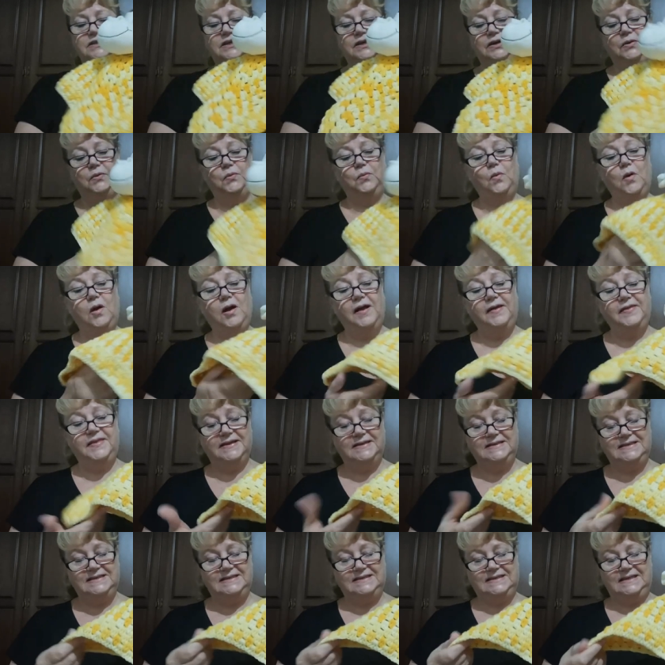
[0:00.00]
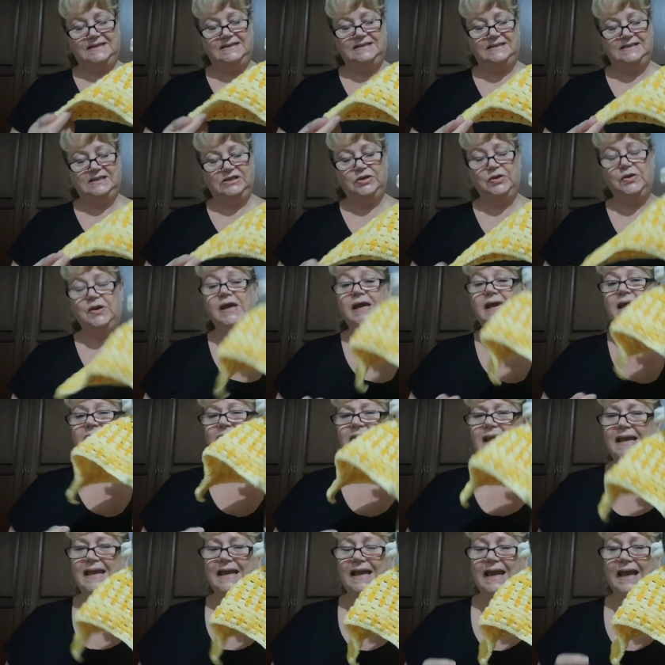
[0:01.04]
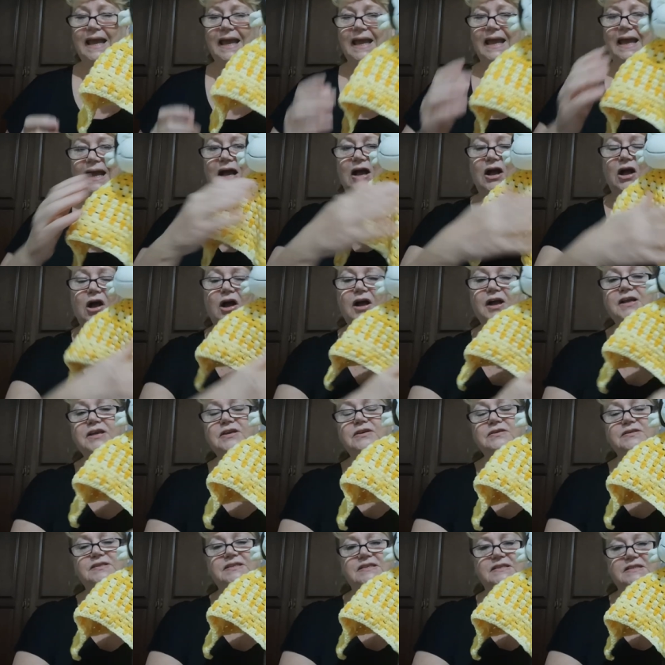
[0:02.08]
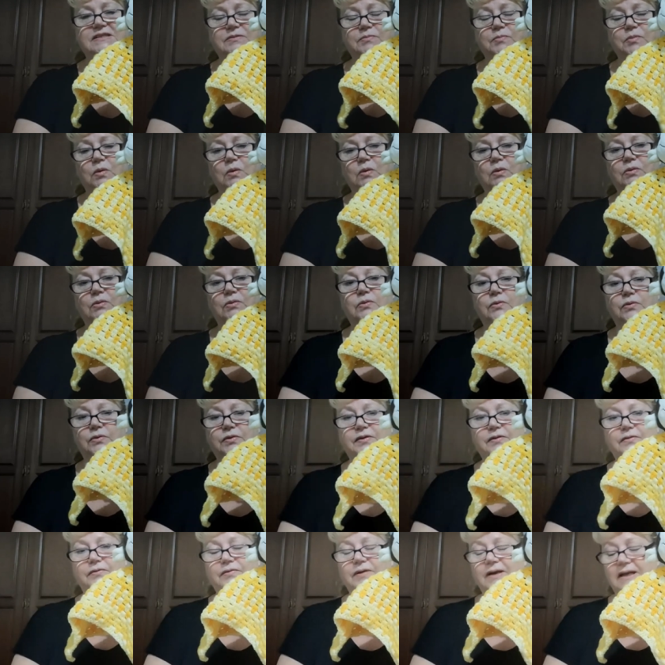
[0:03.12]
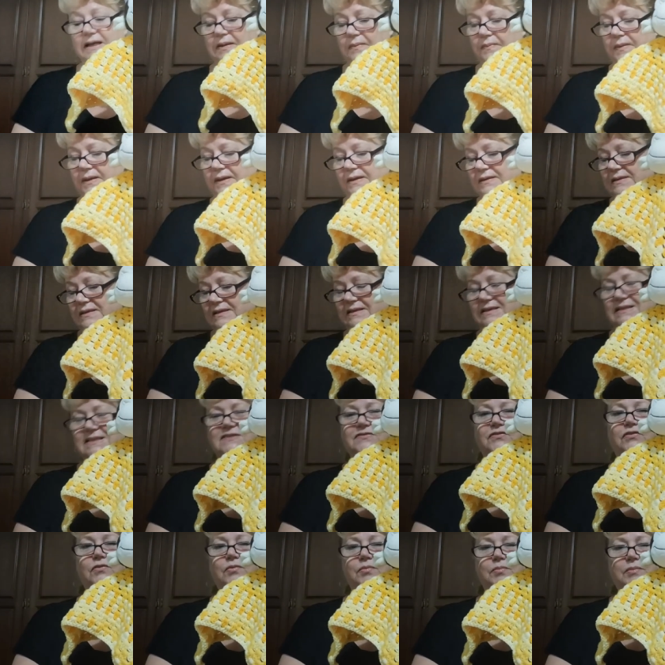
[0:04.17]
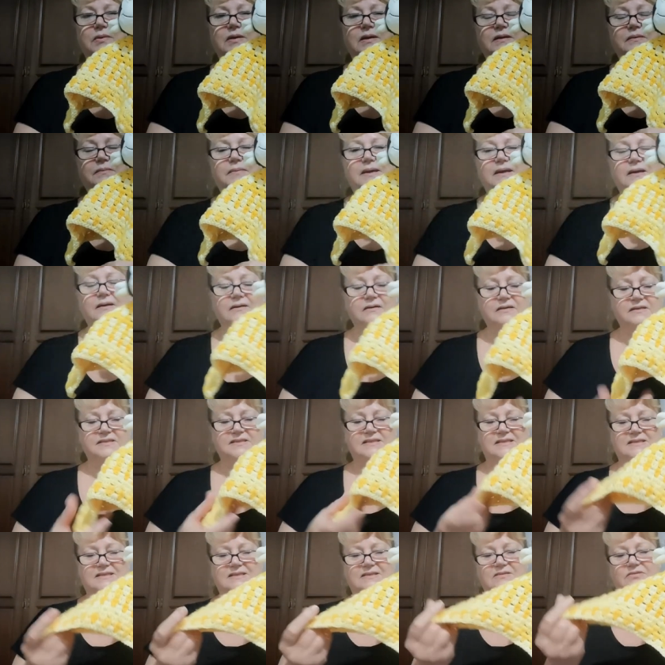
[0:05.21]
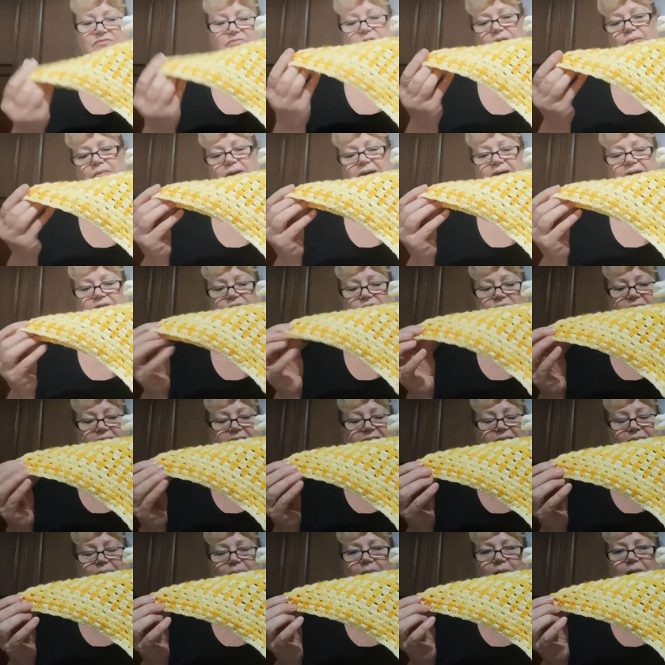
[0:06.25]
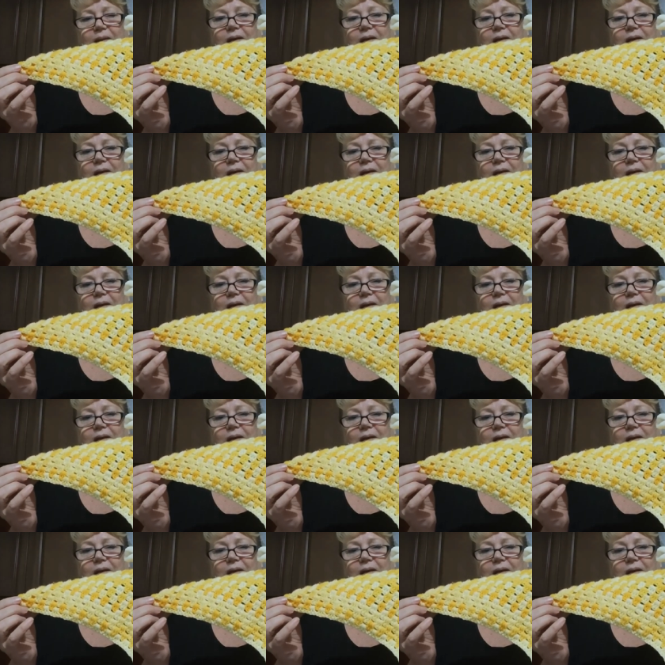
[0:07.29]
don't know why they discontinued. I used a smaller hook than recommended. It's four millimeter because it's a three weight or eight